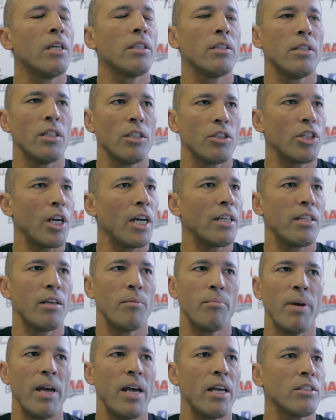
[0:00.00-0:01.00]
they try their
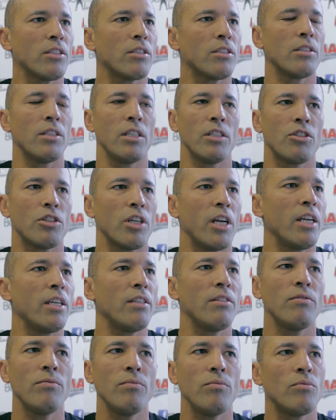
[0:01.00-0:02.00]
best, they
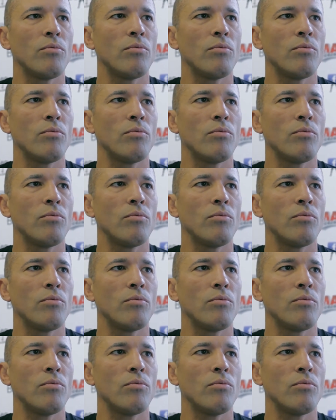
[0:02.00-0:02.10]
train.